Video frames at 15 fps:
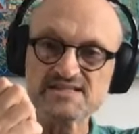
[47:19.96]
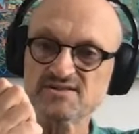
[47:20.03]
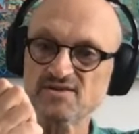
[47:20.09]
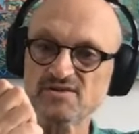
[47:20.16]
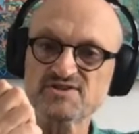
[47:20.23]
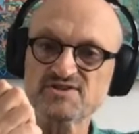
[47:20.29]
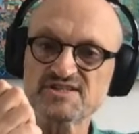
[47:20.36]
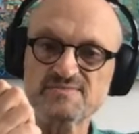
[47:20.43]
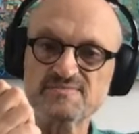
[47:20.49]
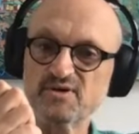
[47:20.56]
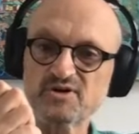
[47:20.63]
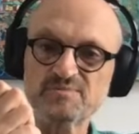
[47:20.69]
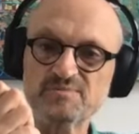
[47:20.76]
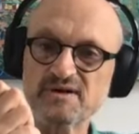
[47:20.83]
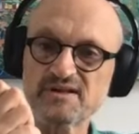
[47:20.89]
It's not
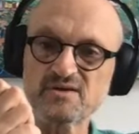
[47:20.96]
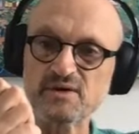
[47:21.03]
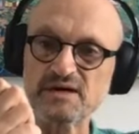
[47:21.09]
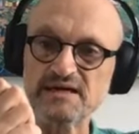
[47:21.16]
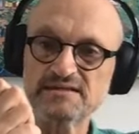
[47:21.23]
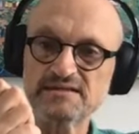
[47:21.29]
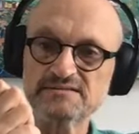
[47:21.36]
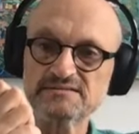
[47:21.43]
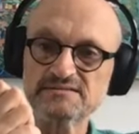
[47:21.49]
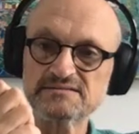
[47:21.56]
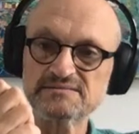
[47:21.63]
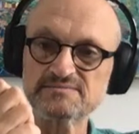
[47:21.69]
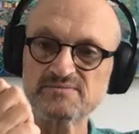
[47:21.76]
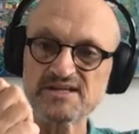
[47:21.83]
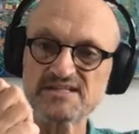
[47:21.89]
just milk, by the way,
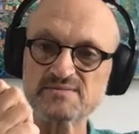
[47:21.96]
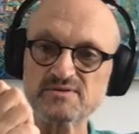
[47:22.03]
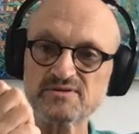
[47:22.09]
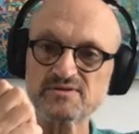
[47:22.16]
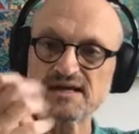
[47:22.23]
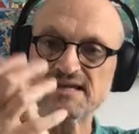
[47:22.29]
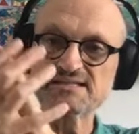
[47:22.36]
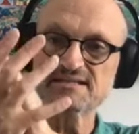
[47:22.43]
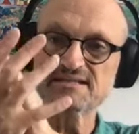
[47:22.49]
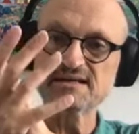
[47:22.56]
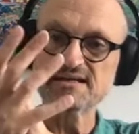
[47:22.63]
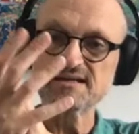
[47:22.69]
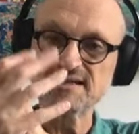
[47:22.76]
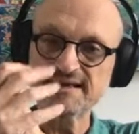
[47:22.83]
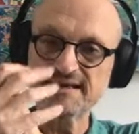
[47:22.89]
breast milk, it's
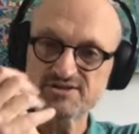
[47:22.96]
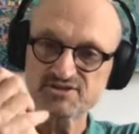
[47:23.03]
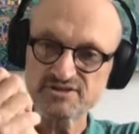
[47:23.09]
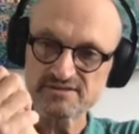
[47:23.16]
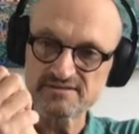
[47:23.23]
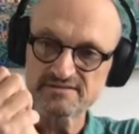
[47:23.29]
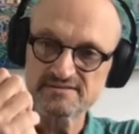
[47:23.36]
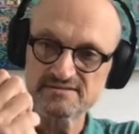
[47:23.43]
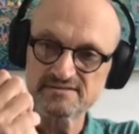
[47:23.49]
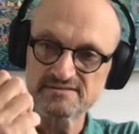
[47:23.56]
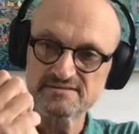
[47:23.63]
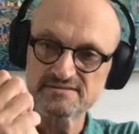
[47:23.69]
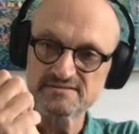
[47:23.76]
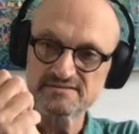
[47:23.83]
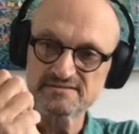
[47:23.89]
connection,
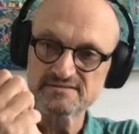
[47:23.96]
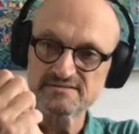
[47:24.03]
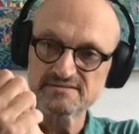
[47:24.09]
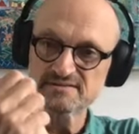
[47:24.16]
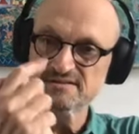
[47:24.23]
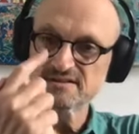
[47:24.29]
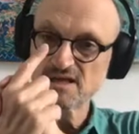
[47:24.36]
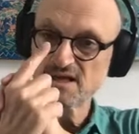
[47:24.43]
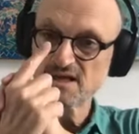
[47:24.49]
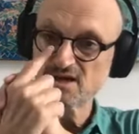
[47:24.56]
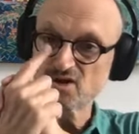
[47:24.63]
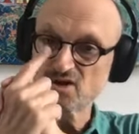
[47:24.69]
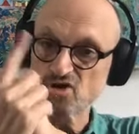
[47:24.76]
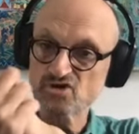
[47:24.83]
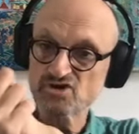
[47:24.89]

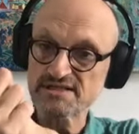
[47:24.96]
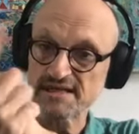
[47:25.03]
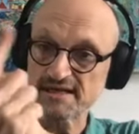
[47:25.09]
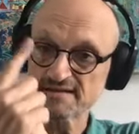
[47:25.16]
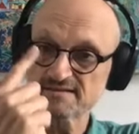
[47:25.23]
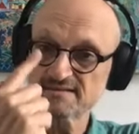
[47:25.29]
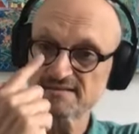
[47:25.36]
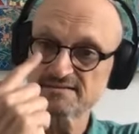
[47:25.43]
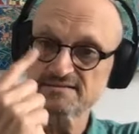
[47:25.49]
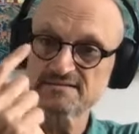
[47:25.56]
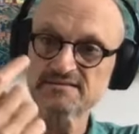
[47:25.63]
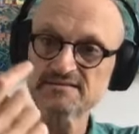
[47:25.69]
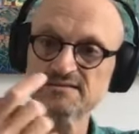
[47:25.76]
contact.